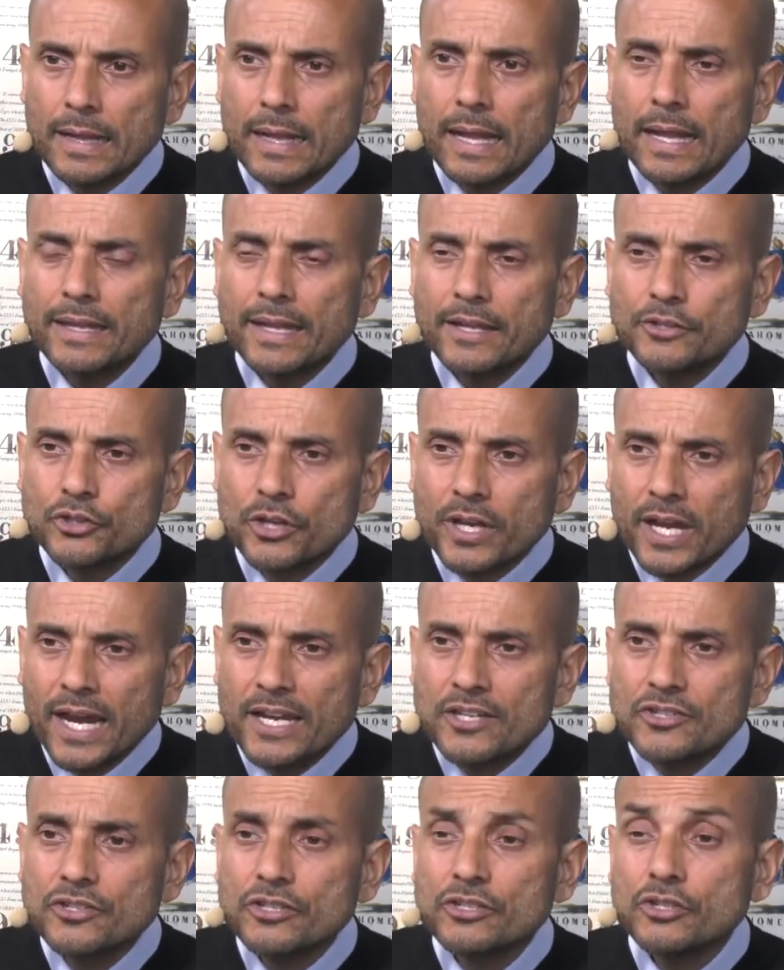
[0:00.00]
And
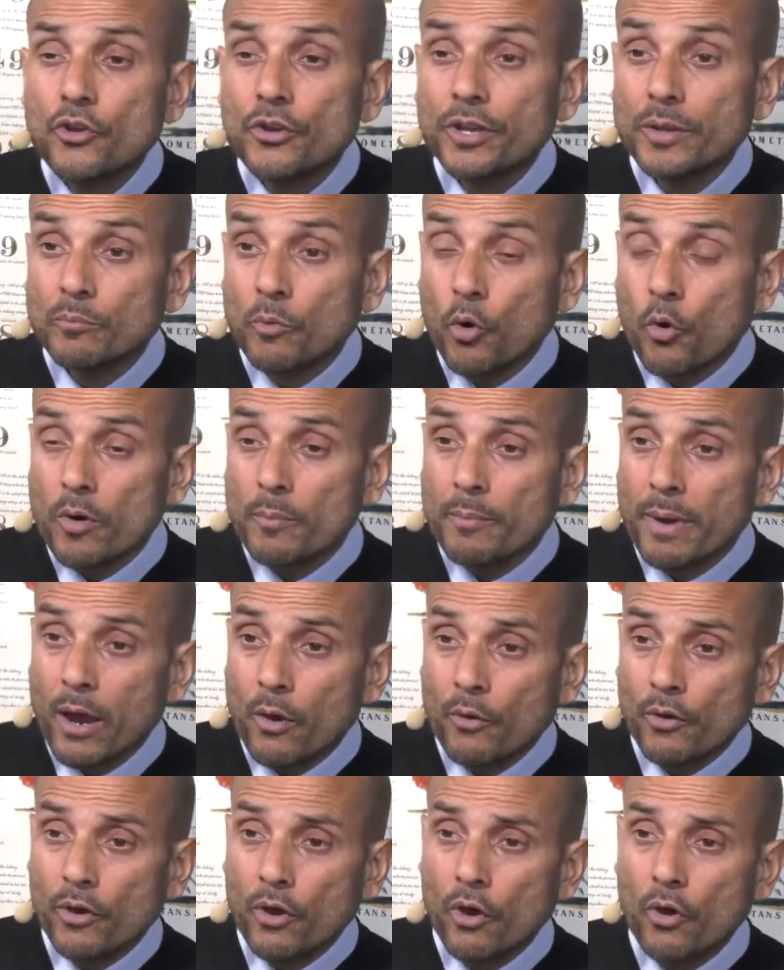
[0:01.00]
education is learning more
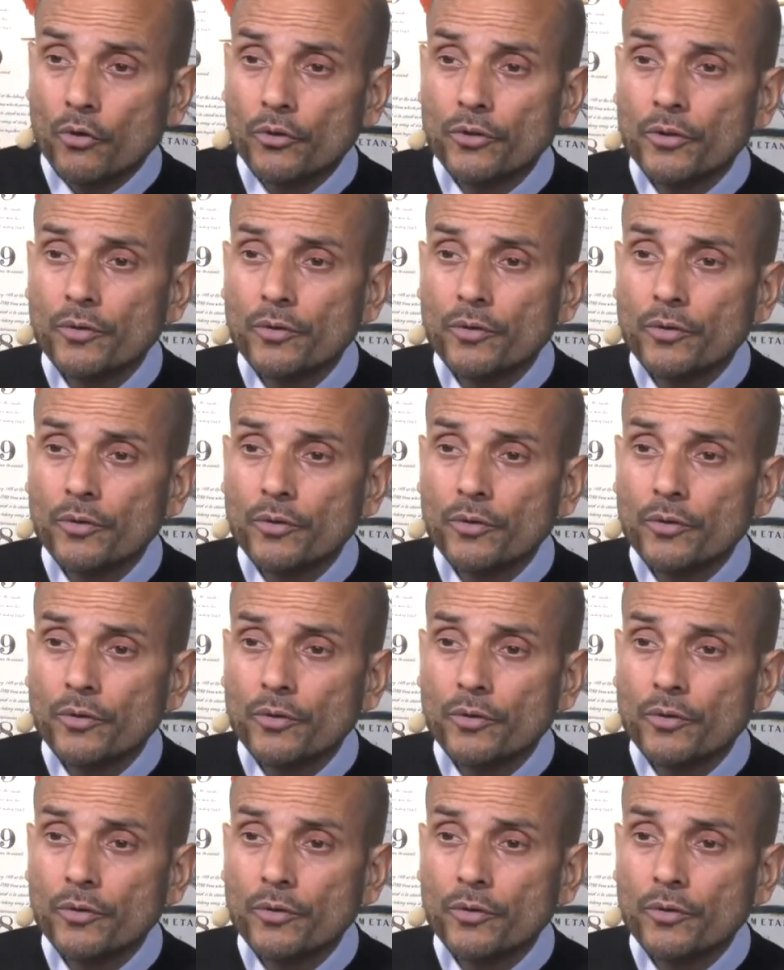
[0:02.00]
about God.